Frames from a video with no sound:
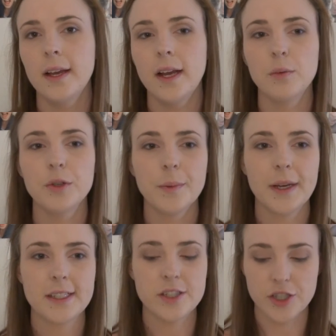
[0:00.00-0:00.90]
I will go back
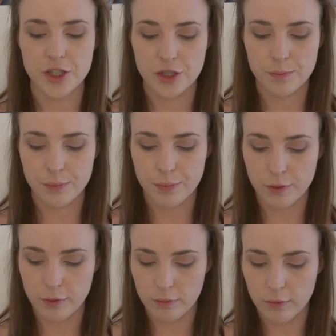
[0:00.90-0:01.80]
and
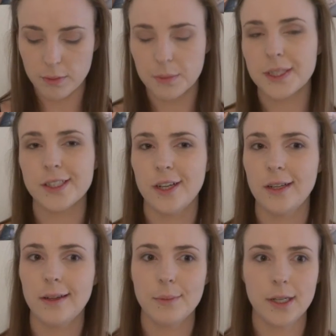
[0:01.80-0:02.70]
probably
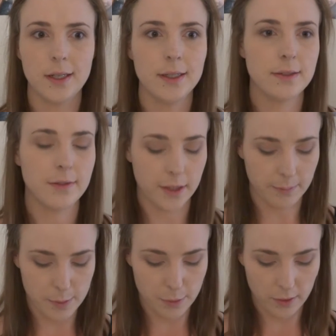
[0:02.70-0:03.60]
outline my eyes if I can
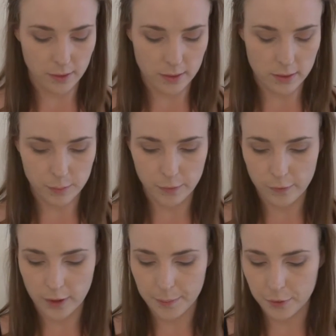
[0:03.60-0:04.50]
be bothered
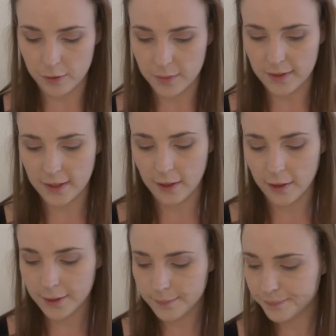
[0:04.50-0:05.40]
before I put on
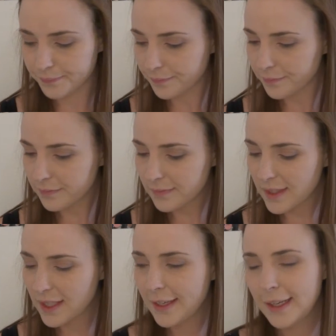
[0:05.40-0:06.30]
mascara.
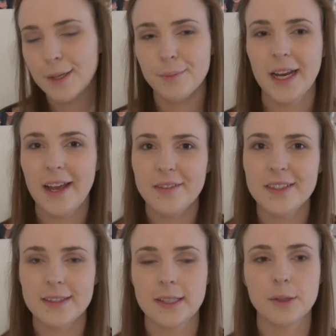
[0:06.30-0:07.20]
But I have
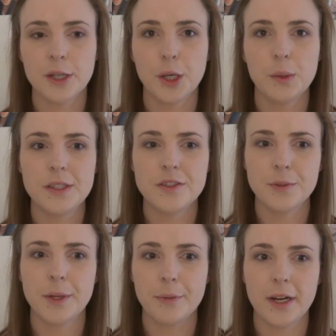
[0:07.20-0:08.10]
this thing where I always do
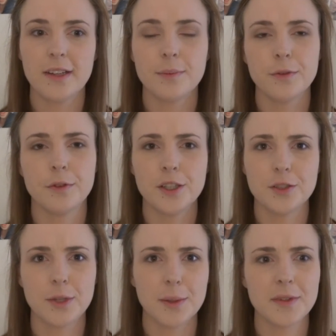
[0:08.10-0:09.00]
my brows before I do
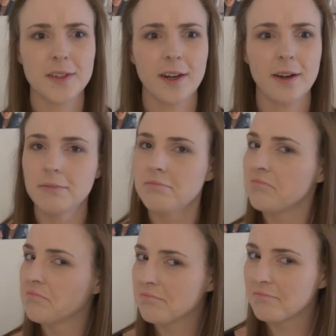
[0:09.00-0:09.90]
my mascara.
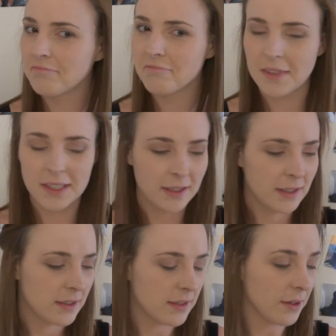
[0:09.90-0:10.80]

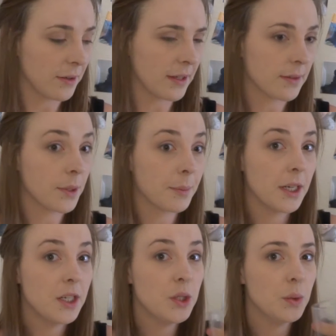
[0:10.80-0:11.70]
So that's what I'm
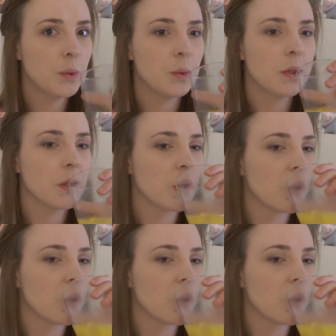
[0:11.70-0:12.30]
going to do.